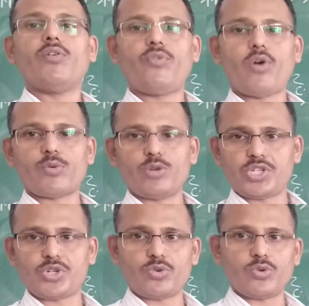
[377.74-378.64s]
forward
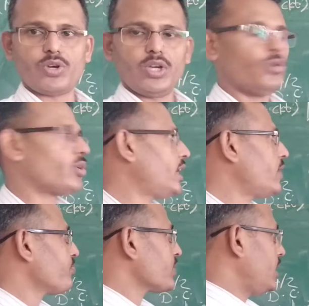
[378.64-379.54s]
stroke.
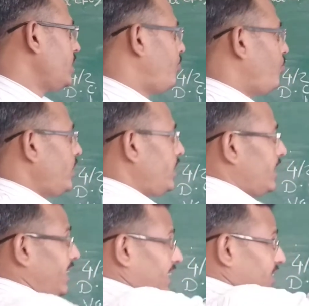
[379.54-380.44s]
Okay, if
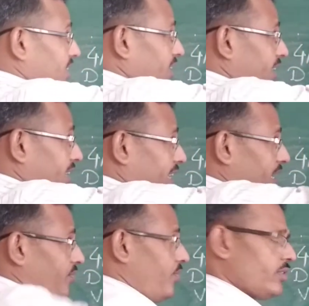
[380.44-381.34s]
we here
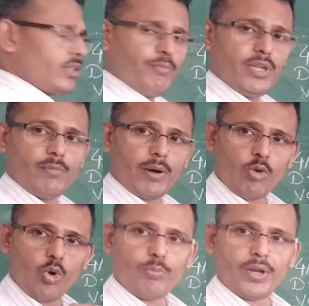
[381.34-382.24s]
keep the
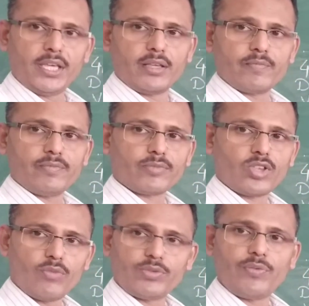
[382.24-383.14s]
minimum opening
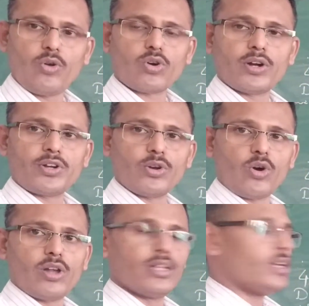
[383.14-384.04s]
of the flow
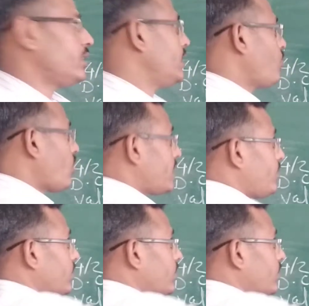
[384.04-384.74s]
controller, then whatever